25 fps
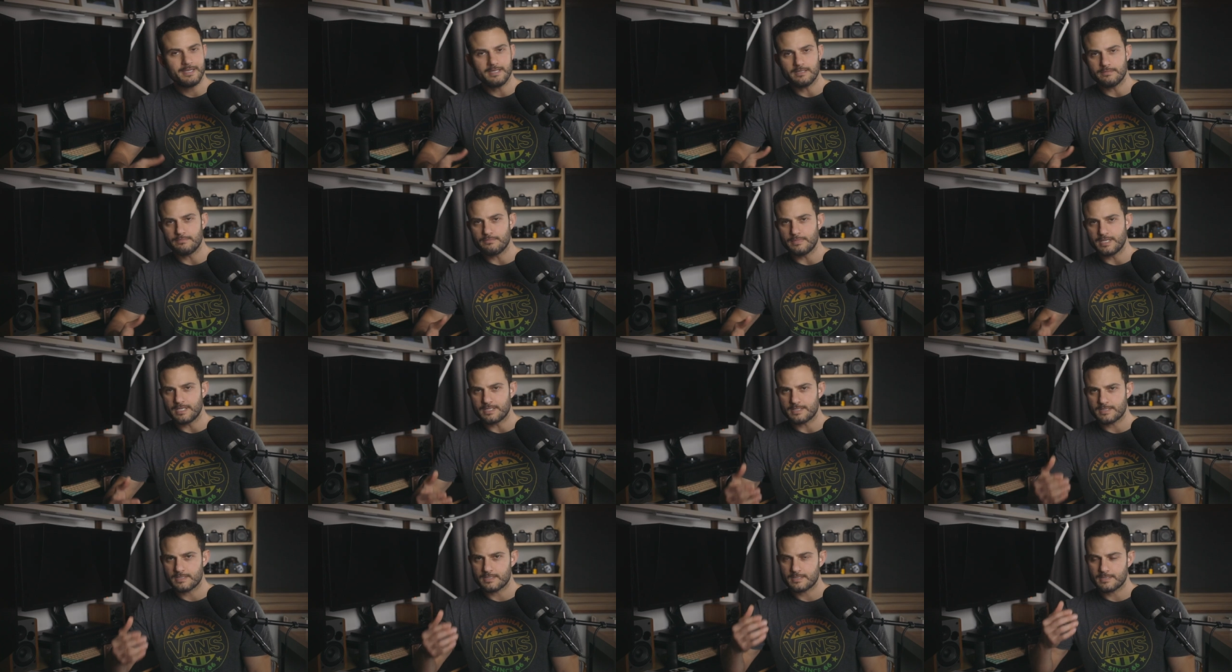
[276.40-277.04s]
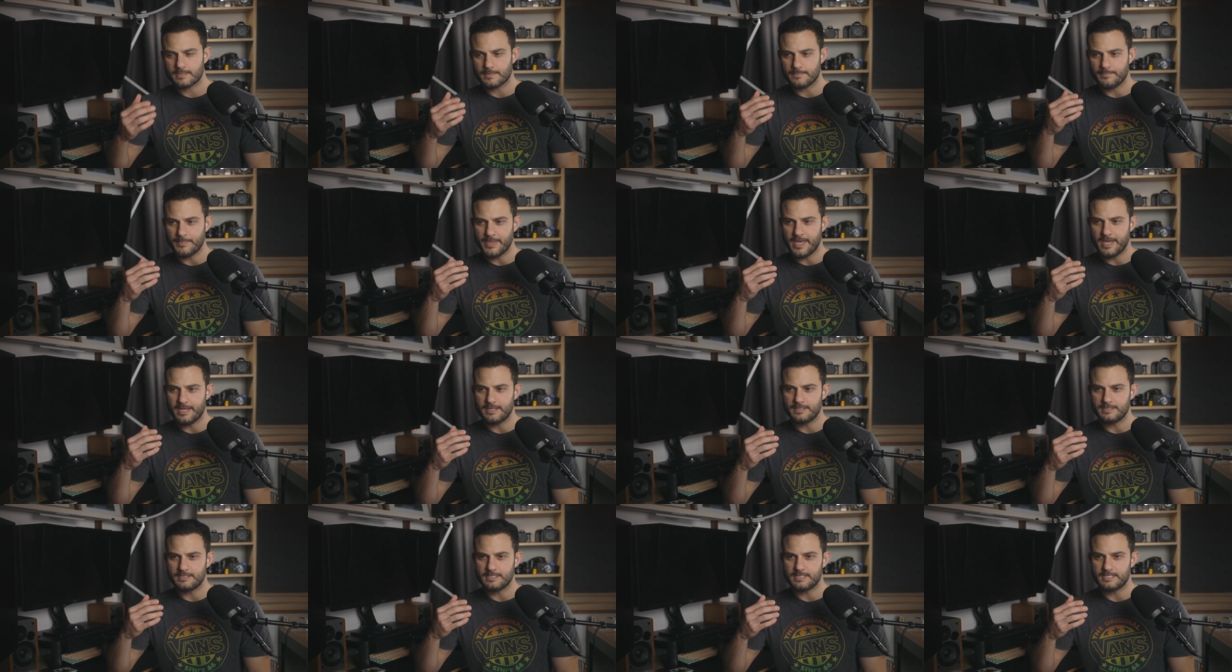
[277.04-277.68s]
hit and miss,
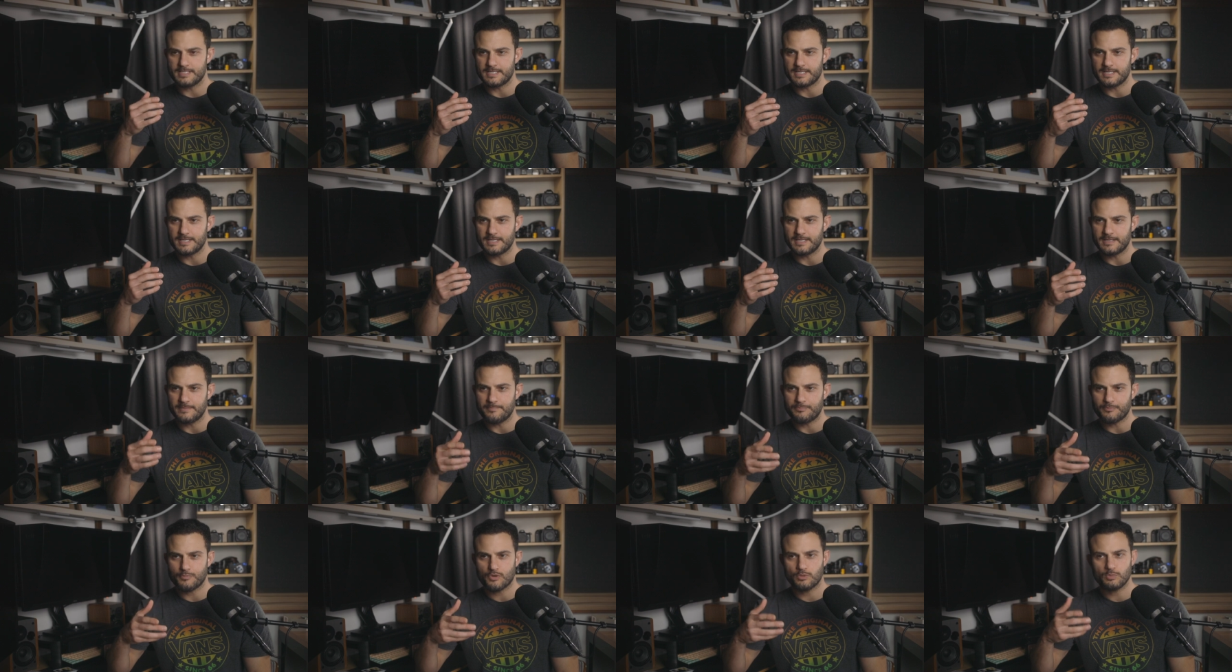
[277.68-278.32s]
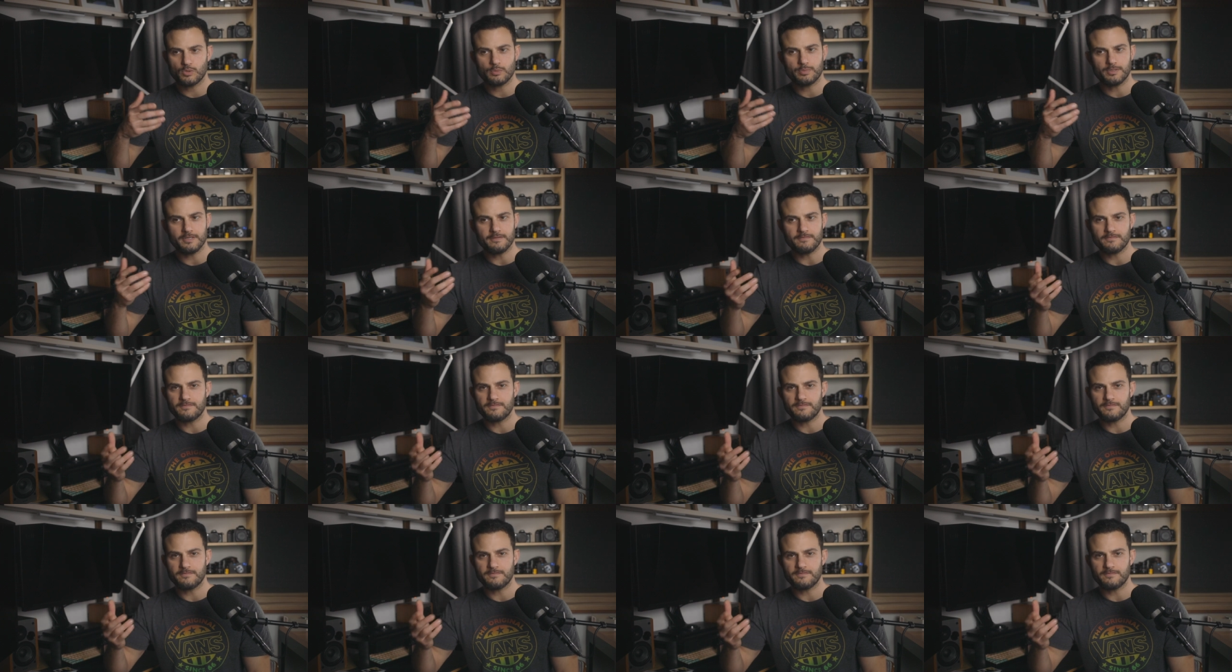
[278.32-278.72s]
and probably